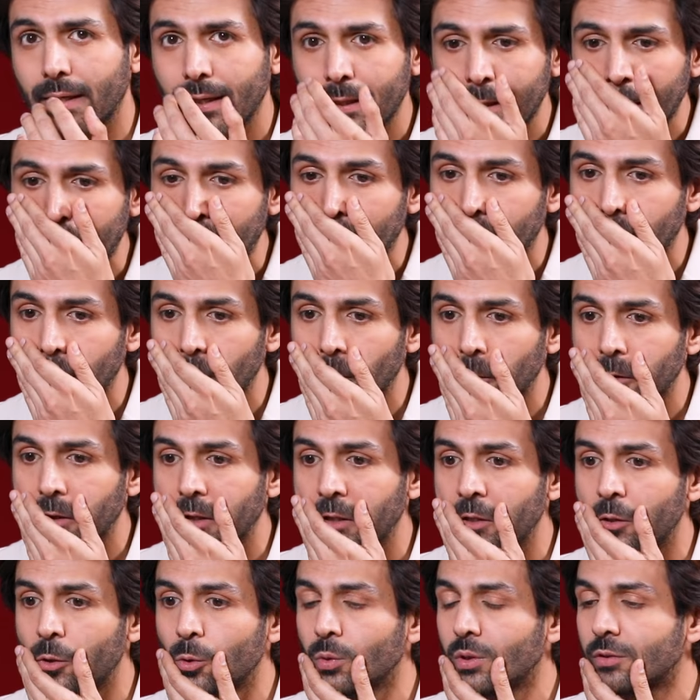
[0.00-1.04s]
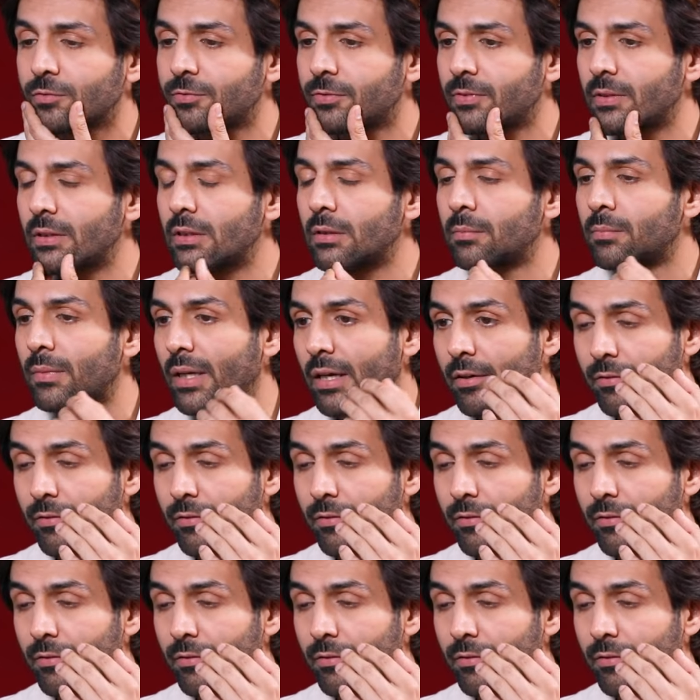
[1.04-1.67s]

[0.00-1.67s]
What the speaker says: really looked into the film.